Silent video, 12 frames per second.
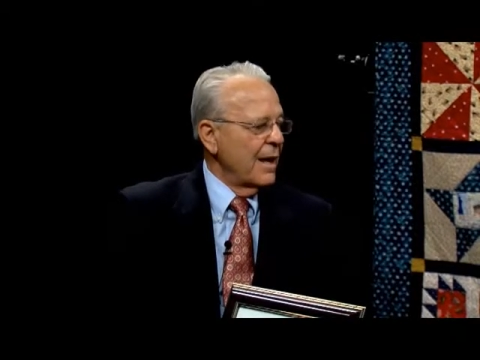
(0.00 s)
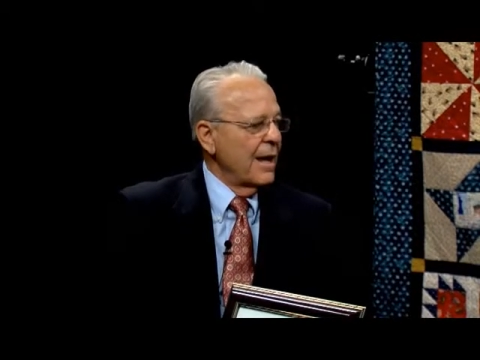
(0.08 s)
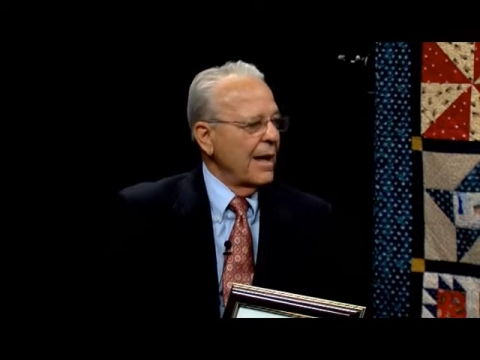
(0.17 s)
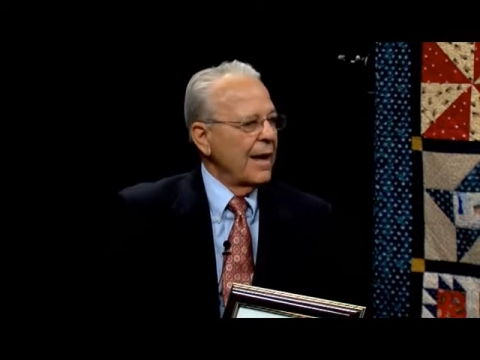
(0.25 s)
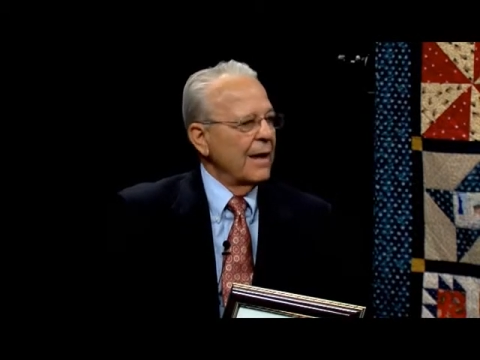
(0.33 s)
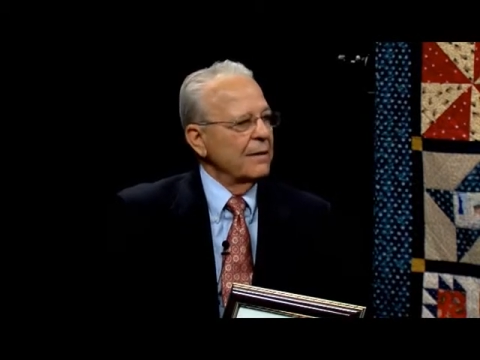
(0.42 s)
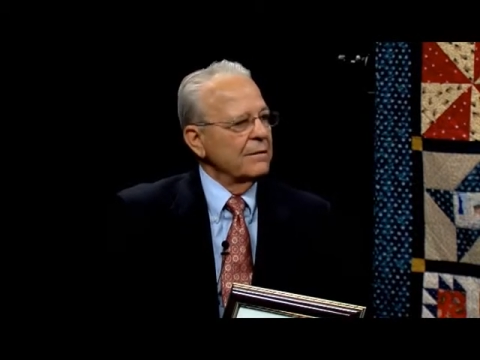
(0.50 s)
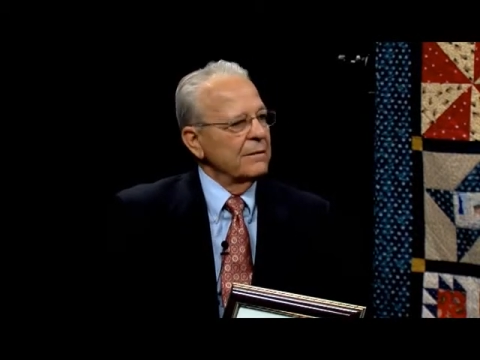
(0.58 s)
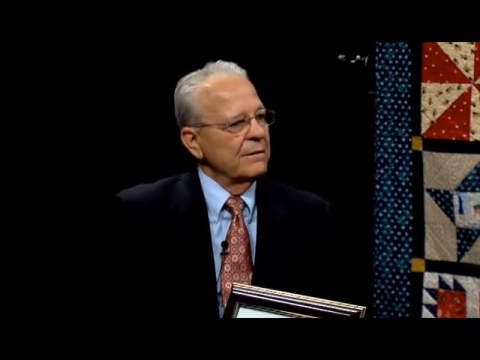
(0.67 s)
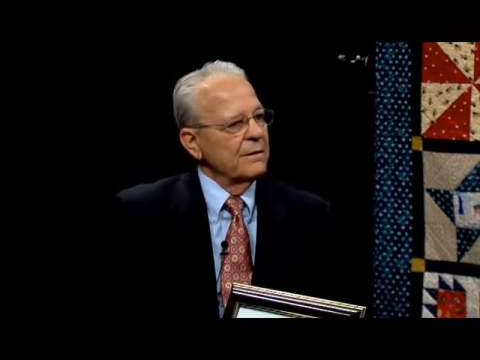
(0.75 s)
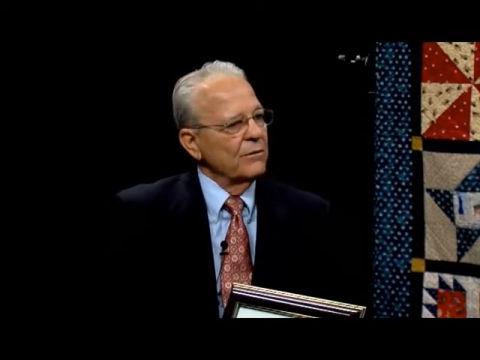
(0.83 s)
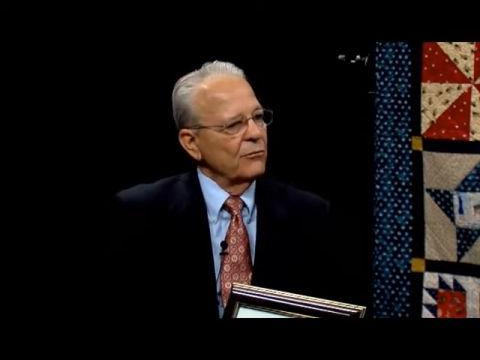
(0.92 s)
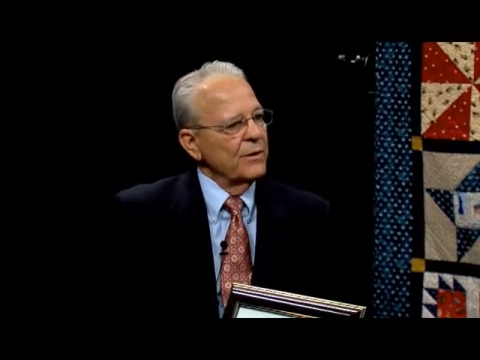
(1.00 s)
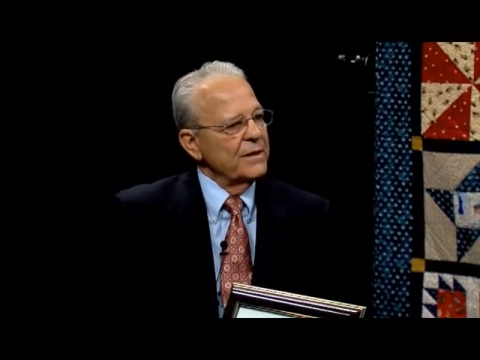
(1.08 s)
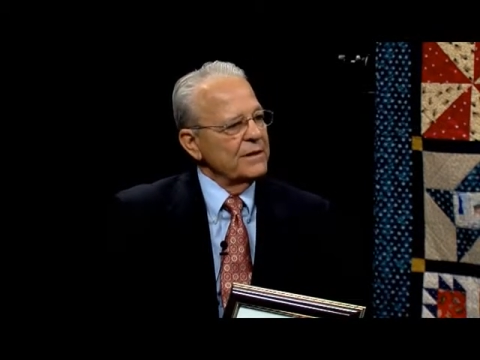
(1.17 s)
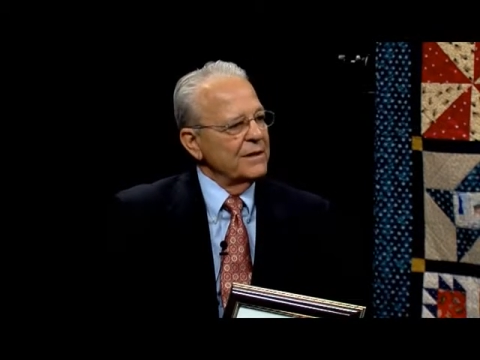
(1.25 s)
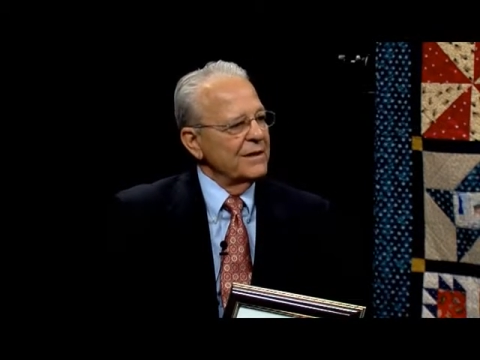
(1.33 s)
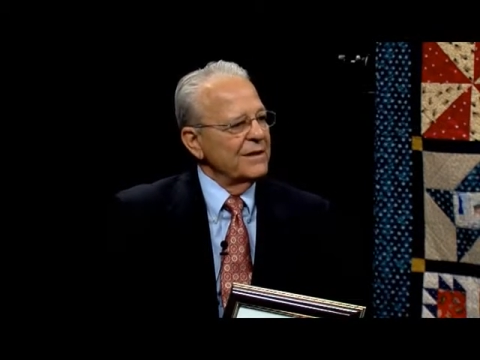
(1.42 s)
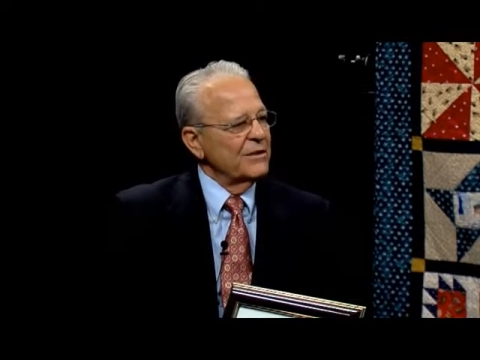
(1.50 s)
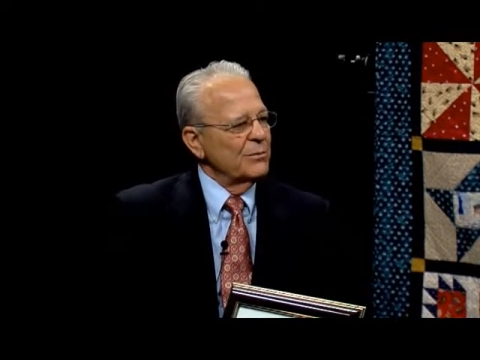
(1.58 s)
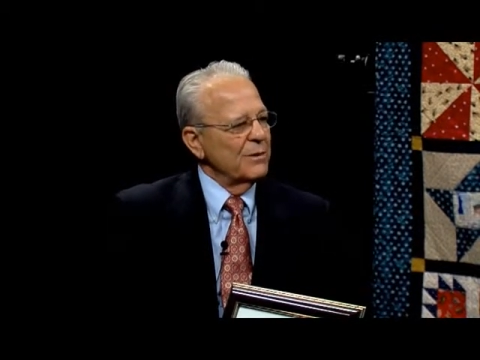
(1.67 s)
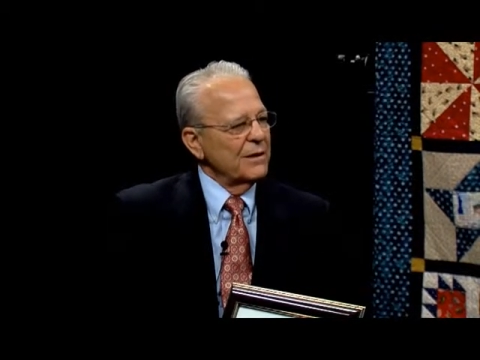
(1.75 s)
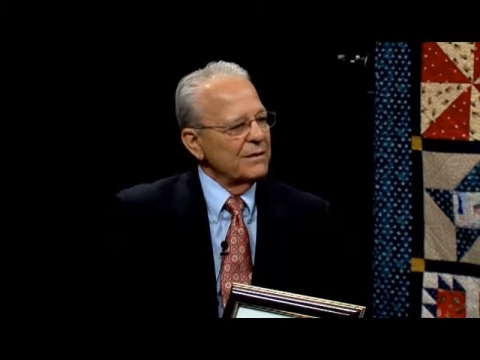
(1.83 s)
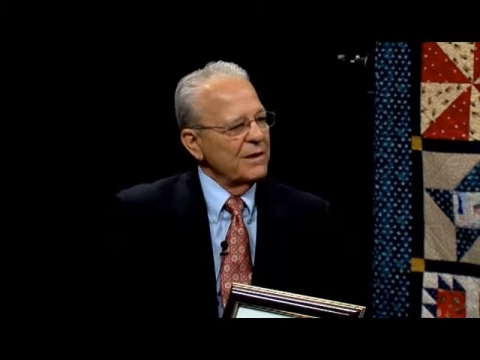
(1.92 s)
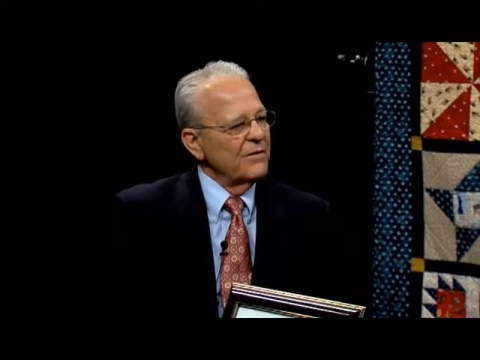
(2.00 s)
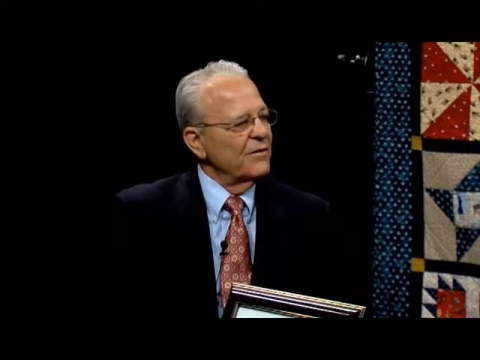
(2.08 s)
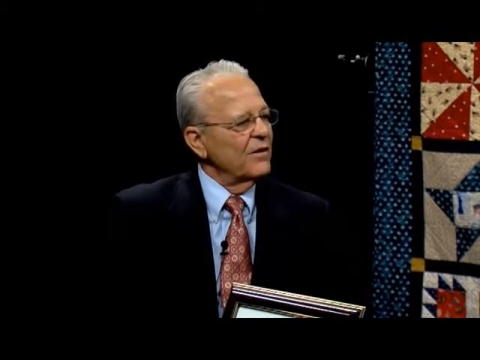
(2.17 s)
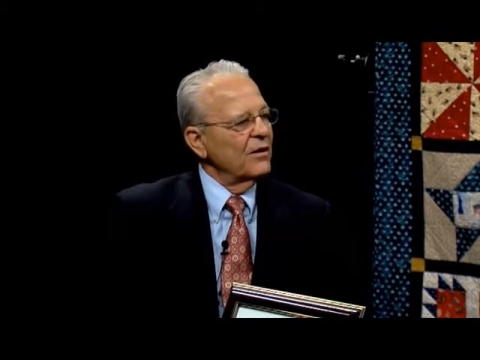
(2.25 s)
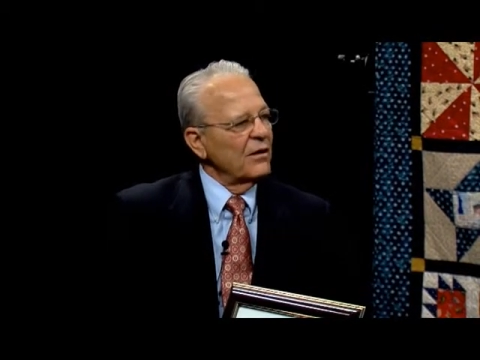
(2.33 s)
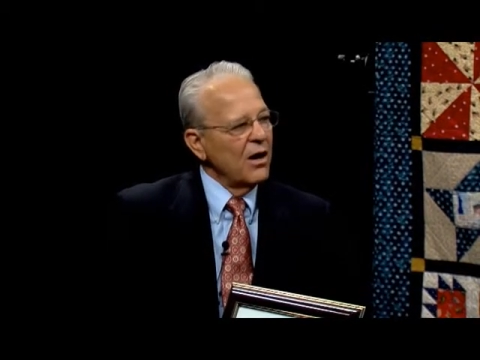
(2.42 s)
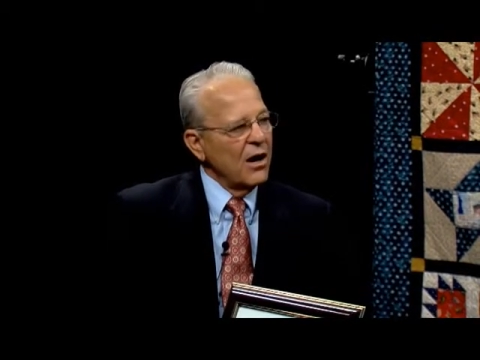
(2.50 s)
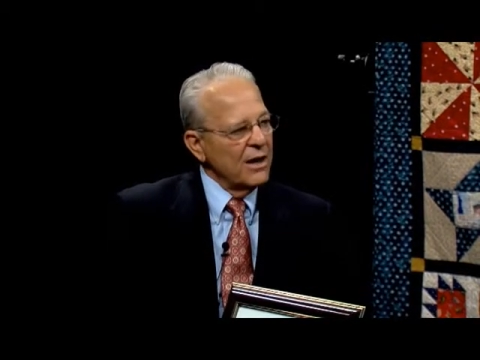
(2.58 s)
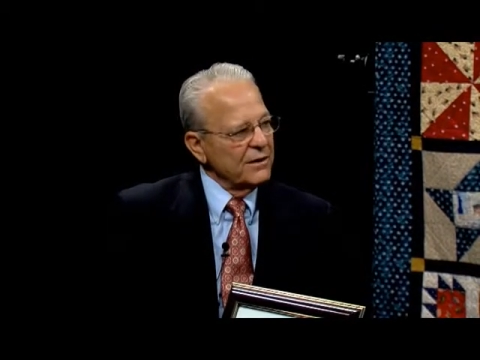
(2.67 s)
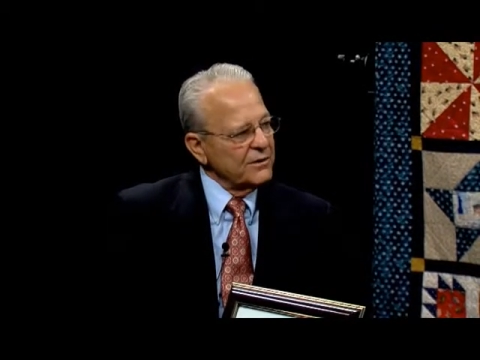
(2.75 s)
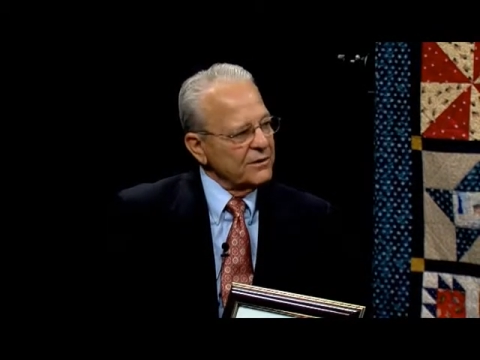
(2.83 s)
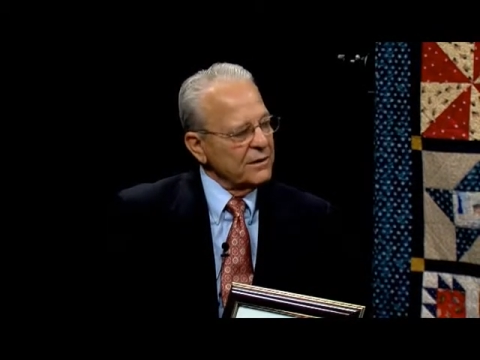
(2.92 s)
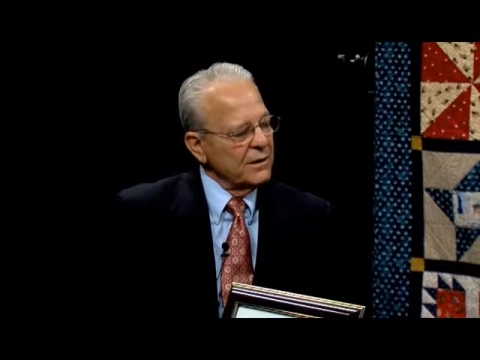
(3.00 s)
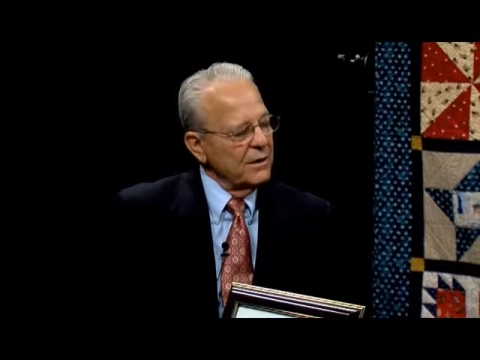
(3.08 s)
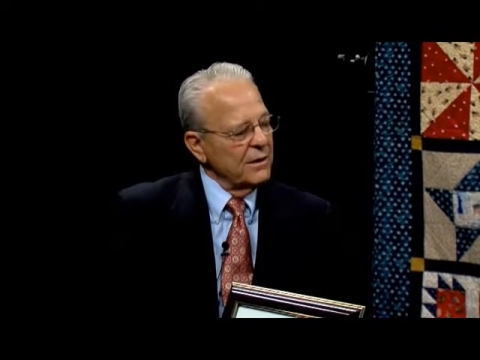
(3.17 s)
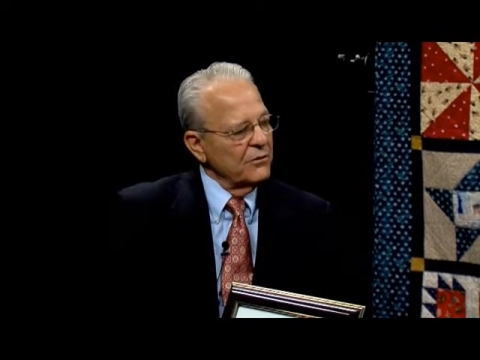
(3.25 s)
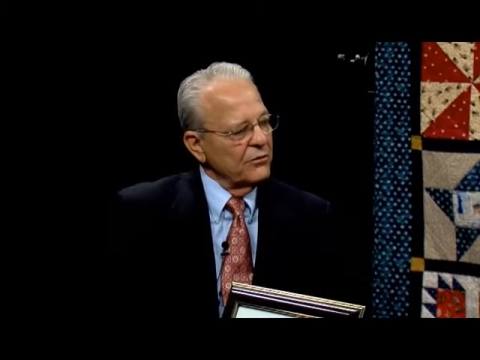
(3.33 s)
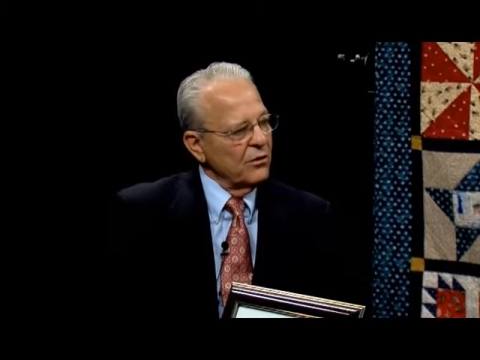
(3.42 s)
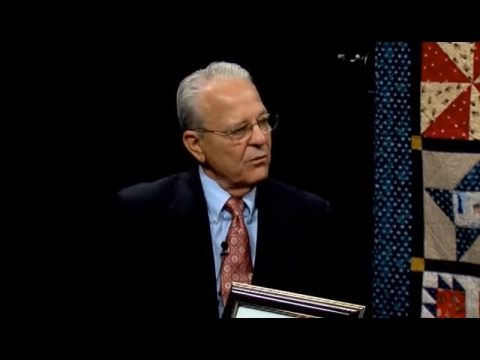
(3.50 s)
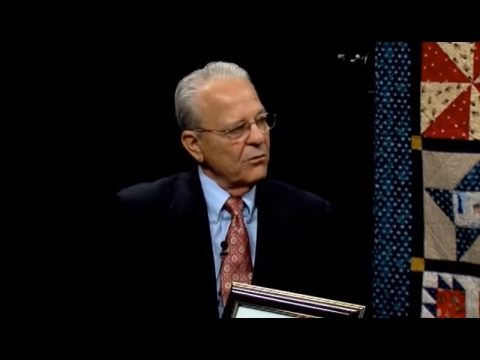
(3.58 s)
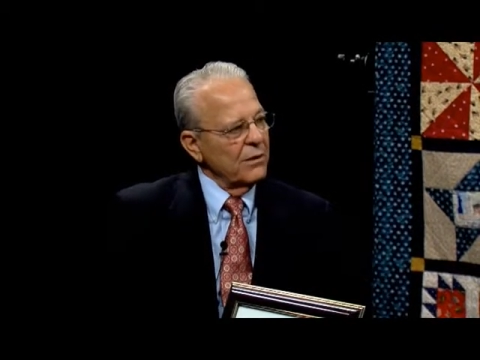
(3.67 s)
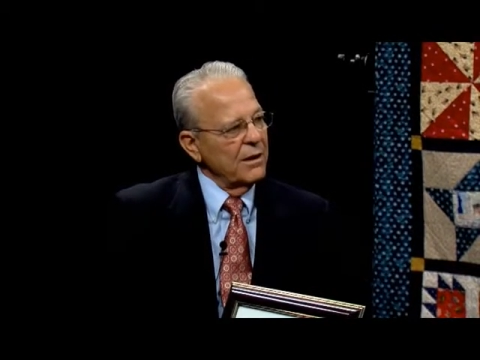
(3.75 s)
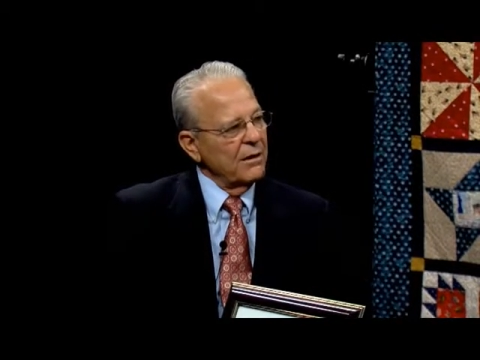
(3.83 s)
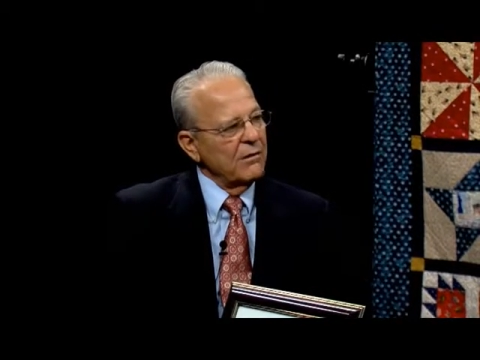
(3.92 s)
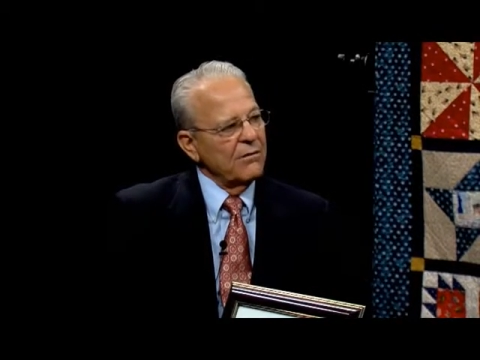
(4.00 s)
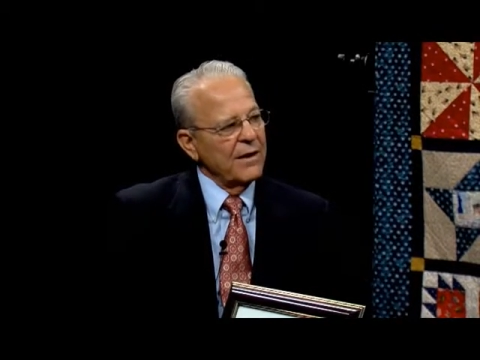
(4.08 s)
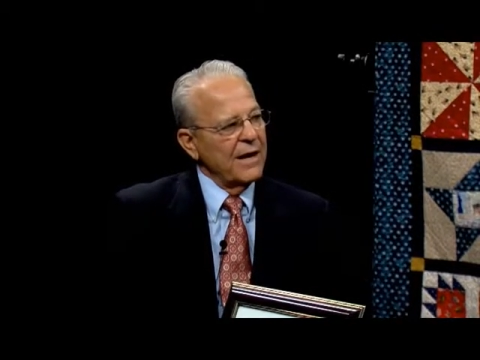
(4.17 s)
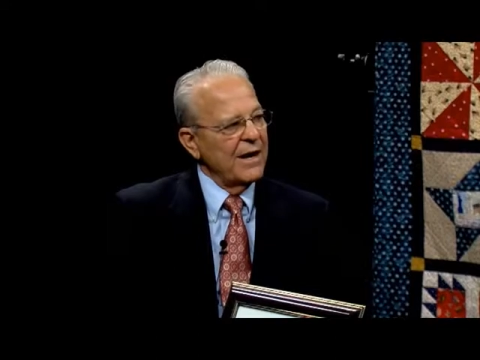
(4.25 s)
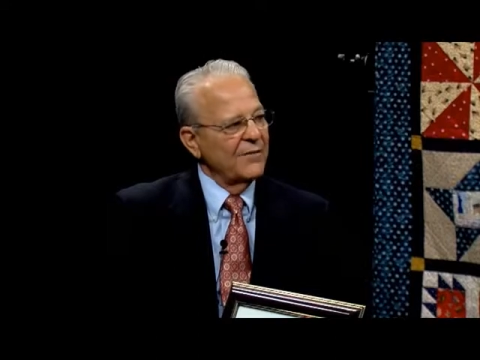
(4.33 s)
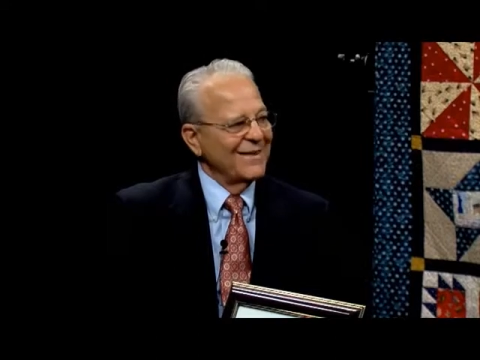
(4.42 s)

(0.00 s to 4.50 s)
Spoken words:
And the reason is because they feel lost. So here they have an